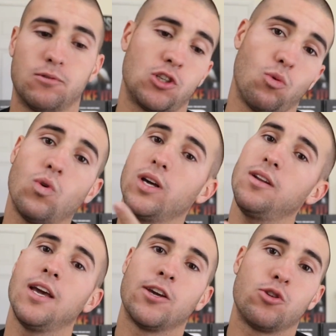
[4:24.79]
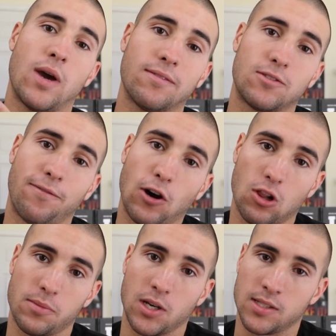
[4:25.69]
So one, you have to
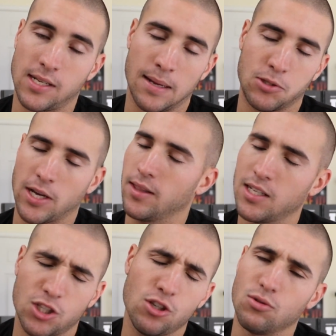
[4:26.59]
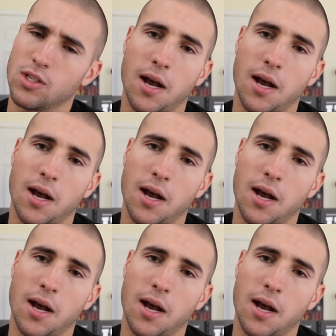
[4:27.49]
follow me on Snapchat. That's huge.